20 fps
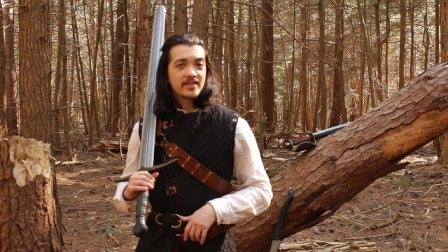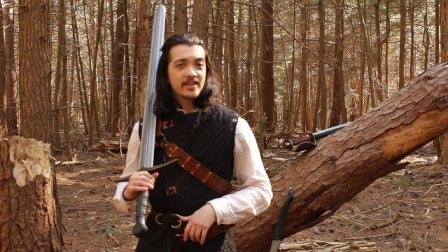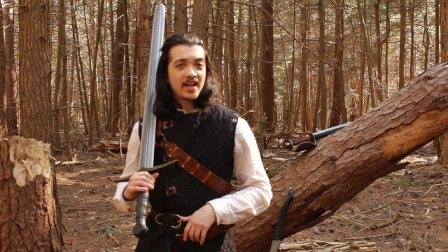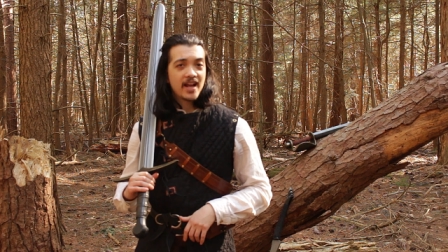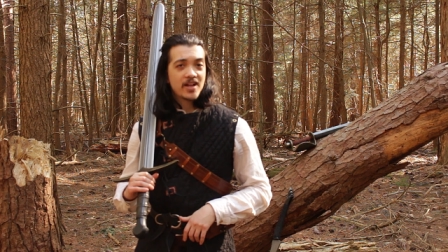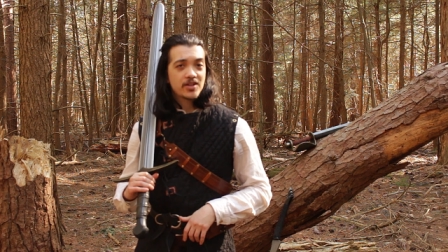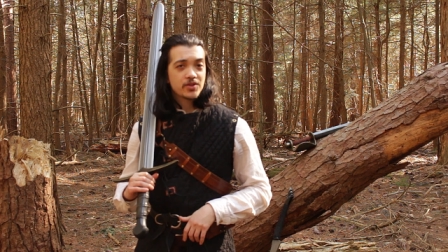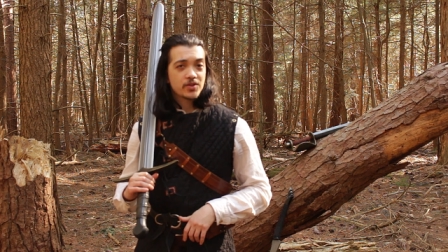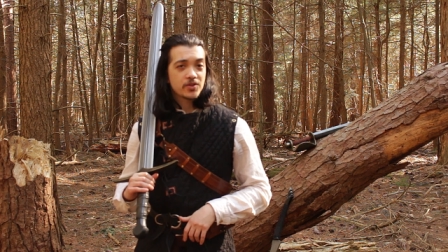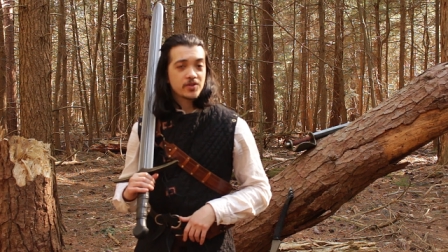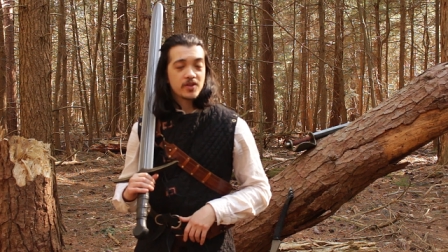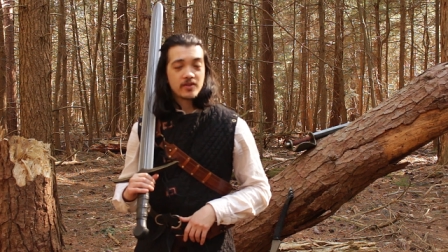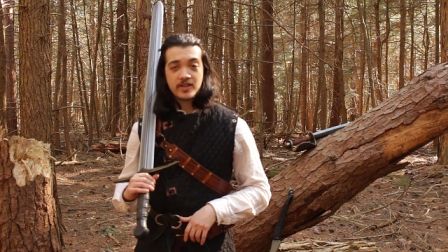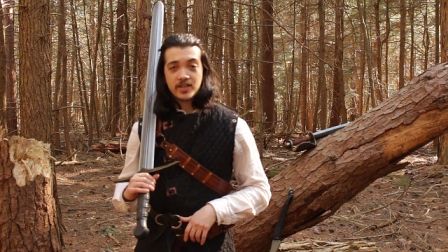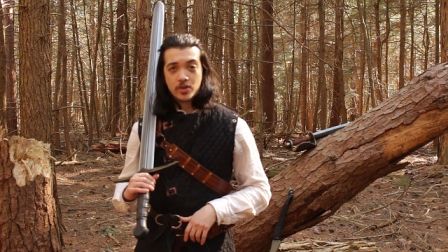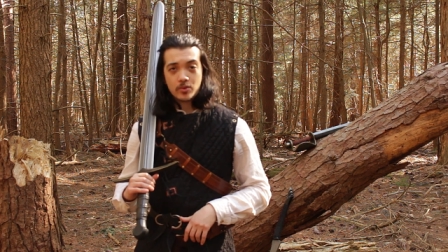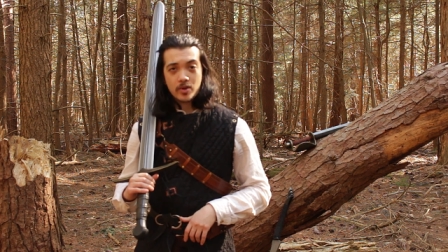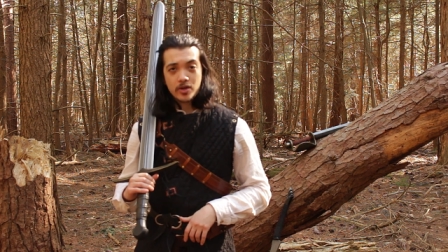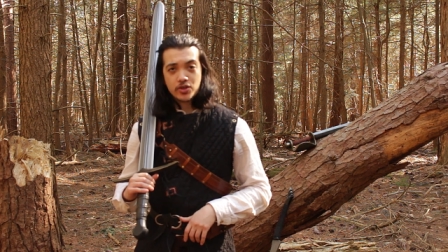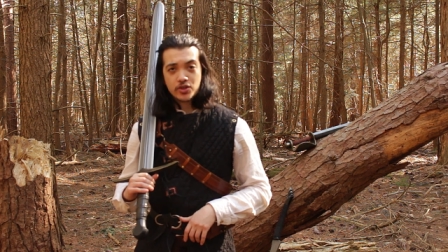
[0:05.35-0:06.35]
the answers to
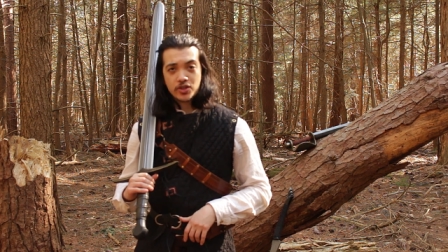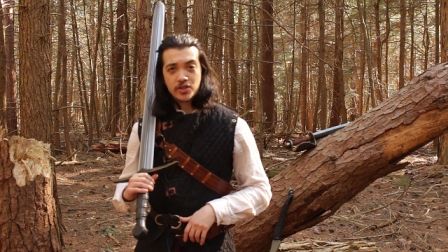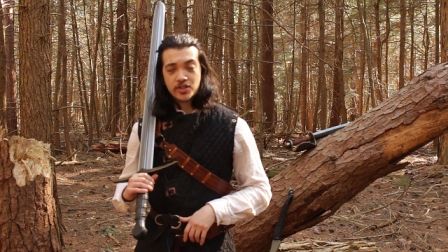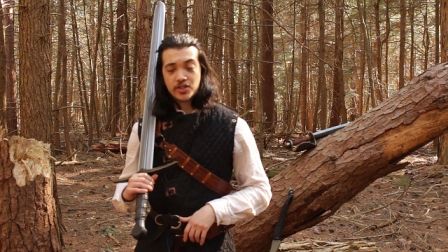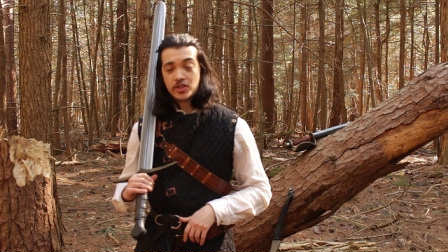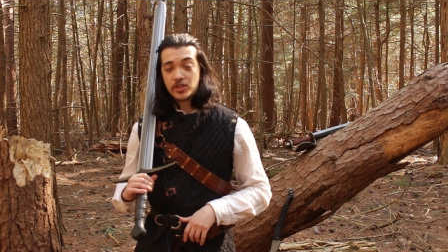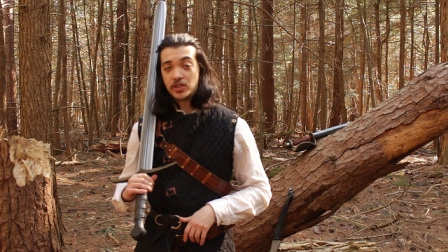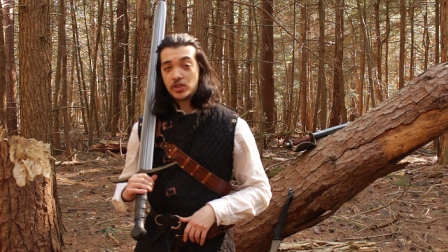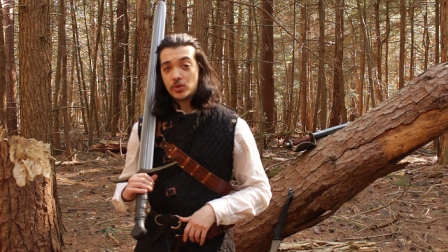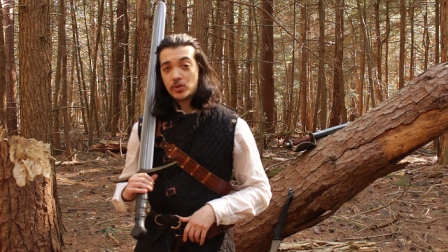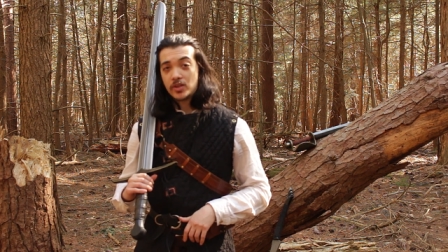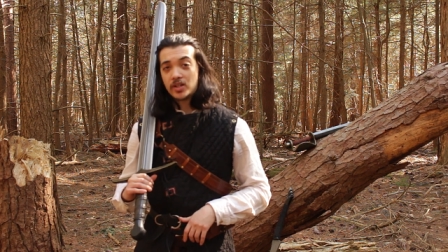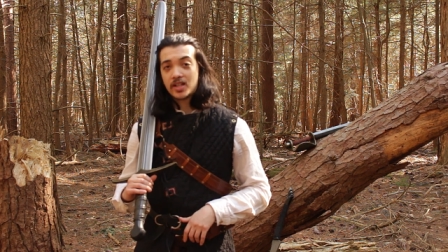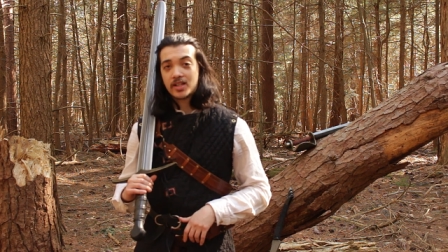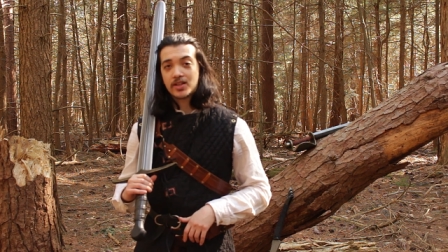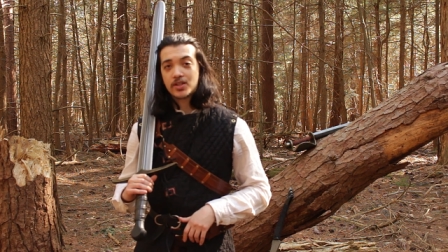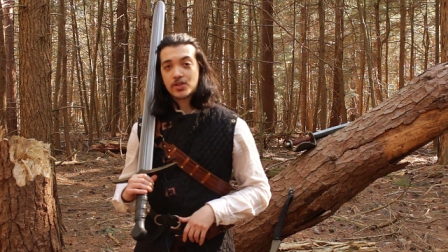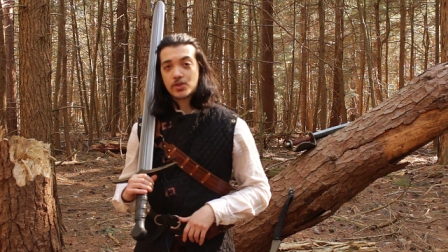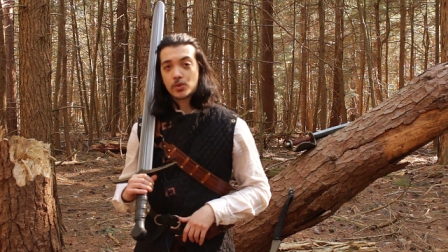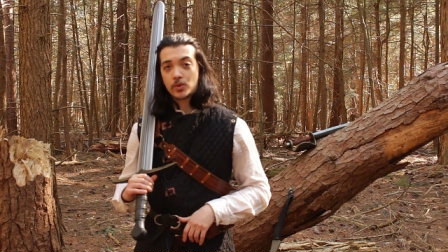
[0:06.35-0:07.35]
these questions so you can
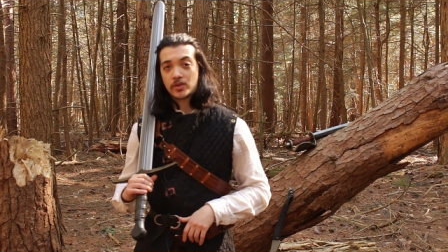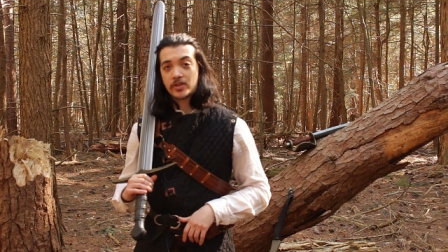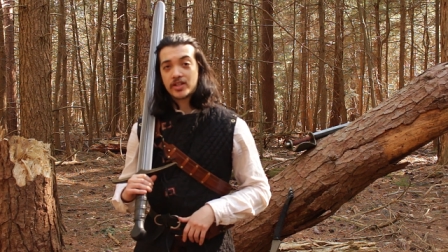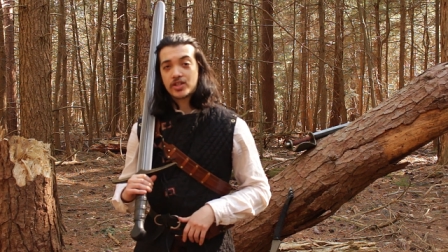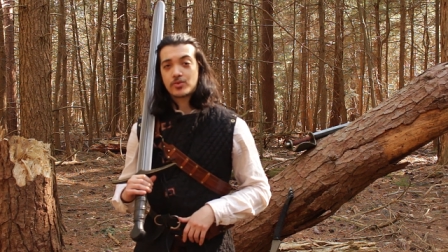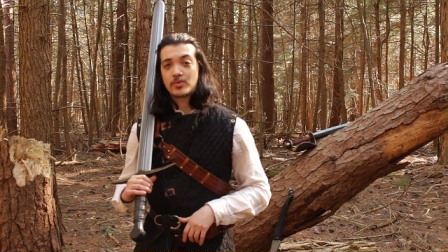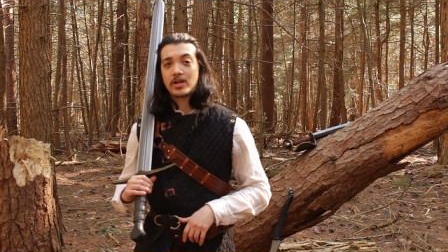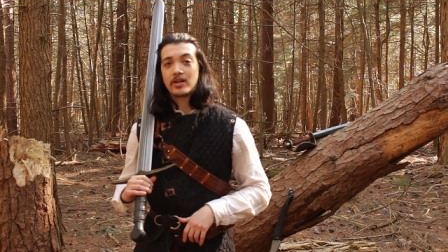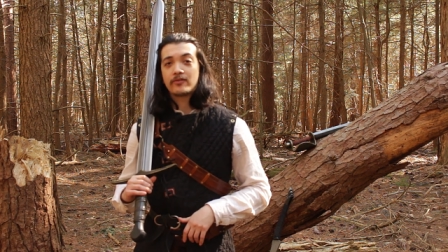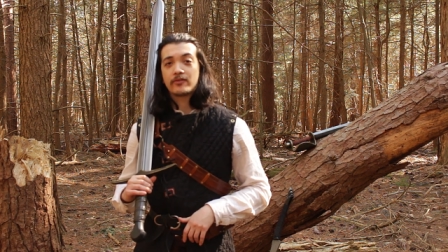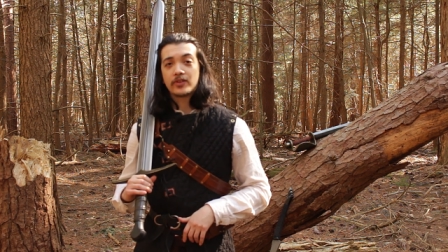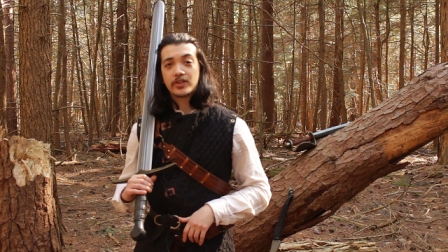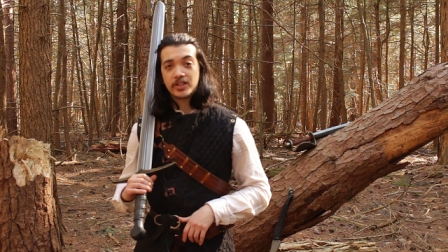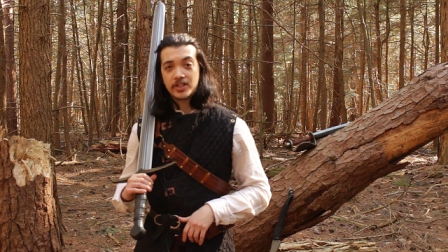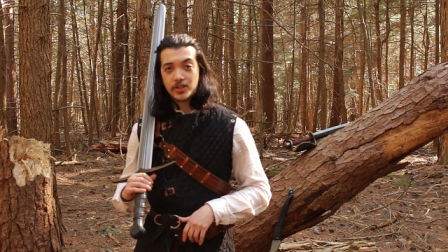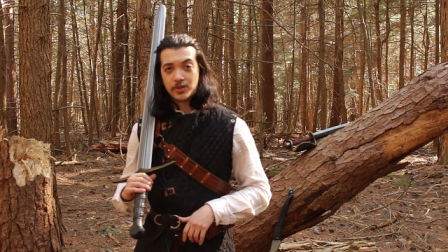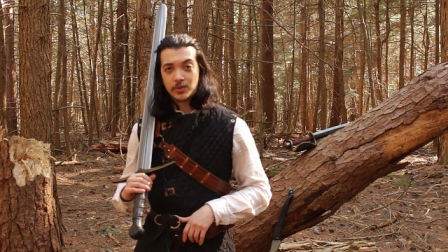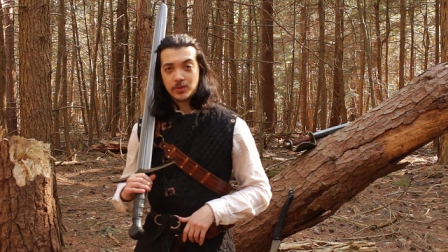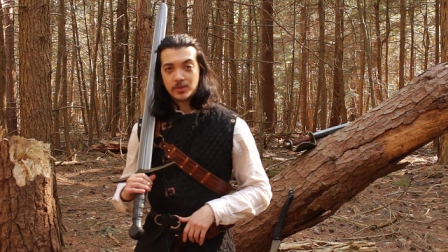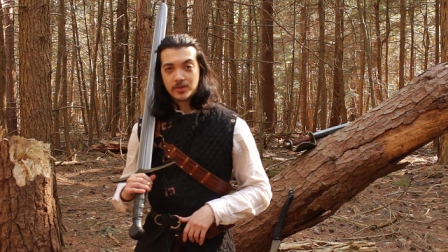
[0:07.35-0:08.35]
get the sword that's right for
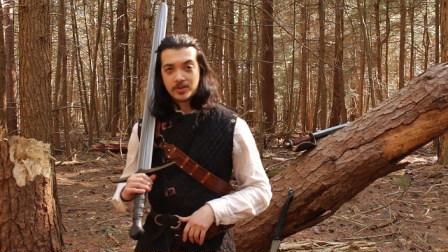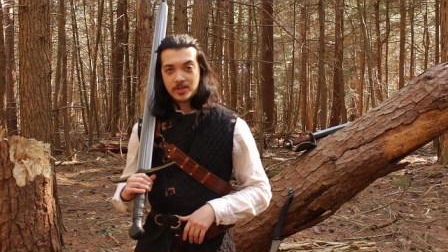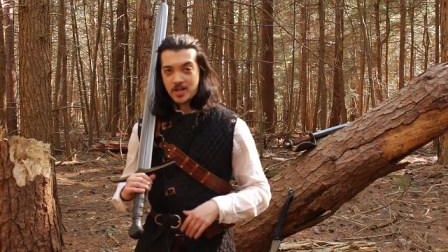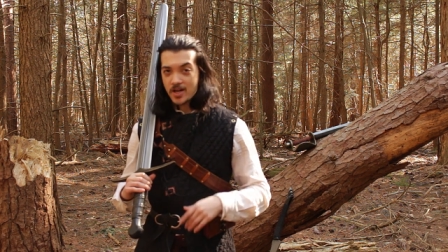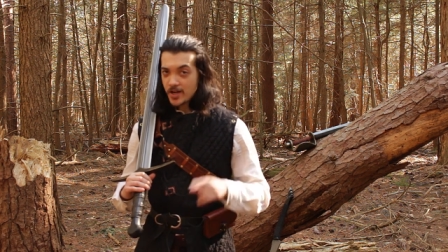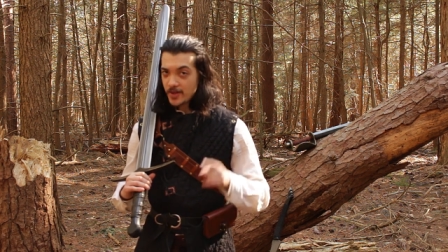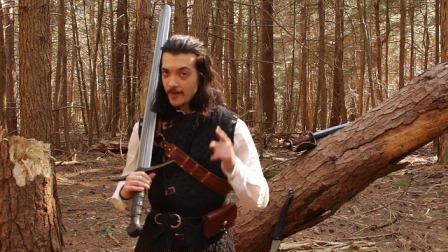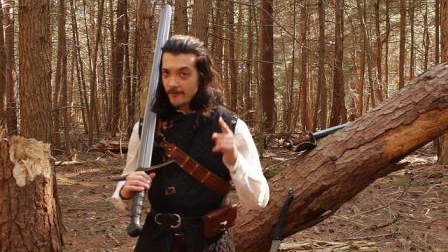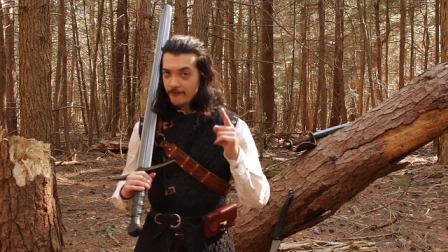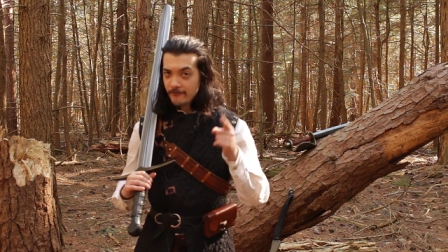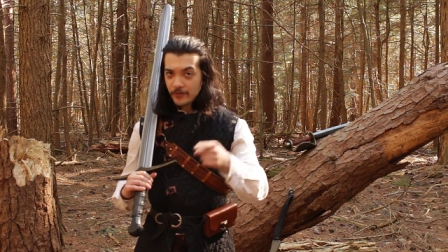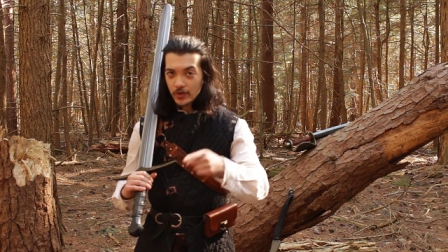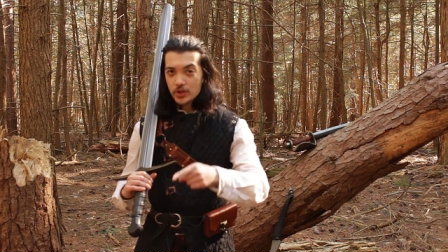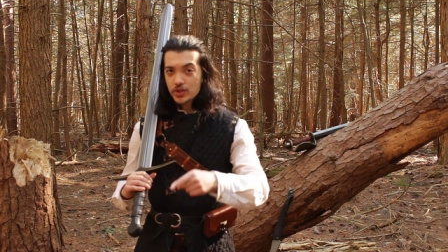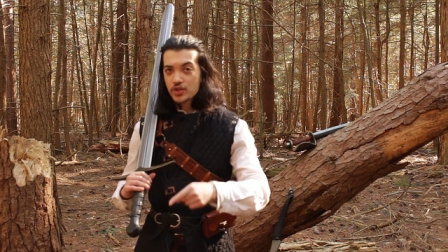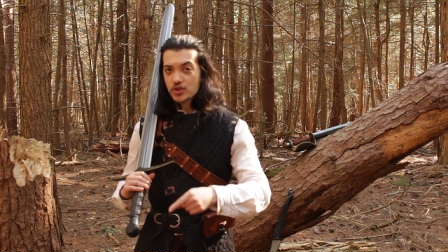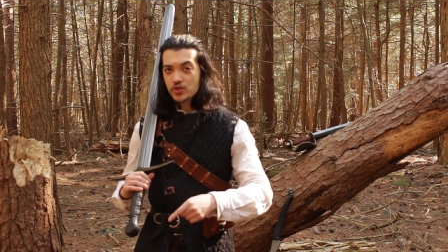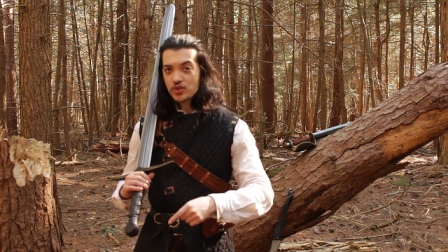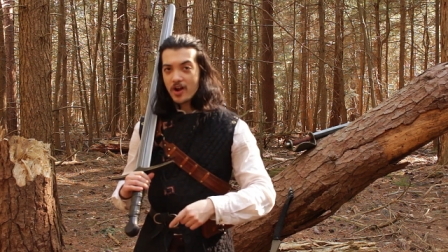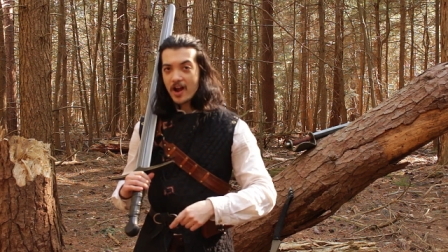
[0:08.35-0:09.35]
you on the
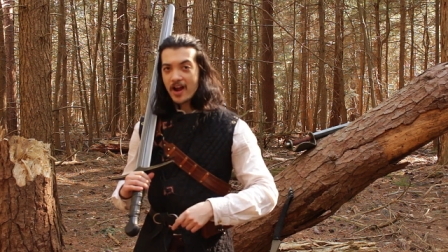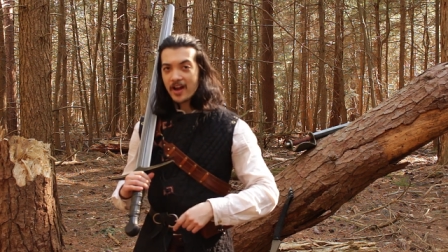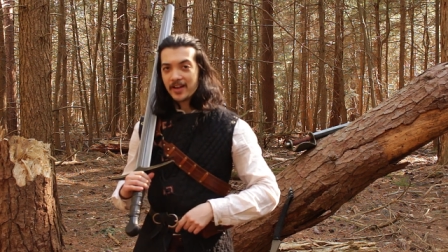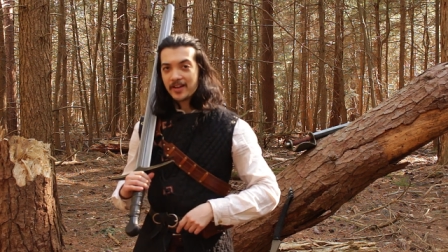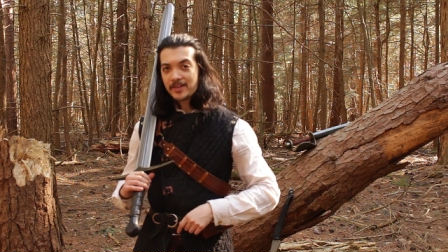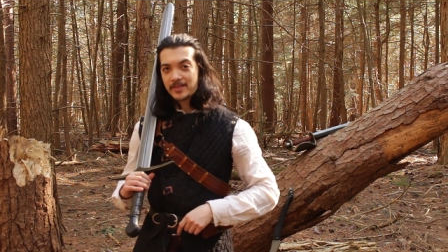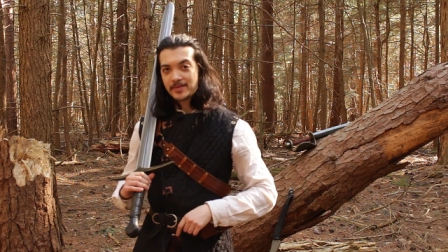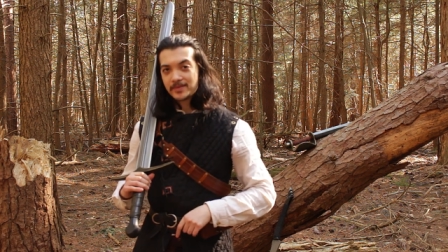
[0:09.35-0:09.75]
first try.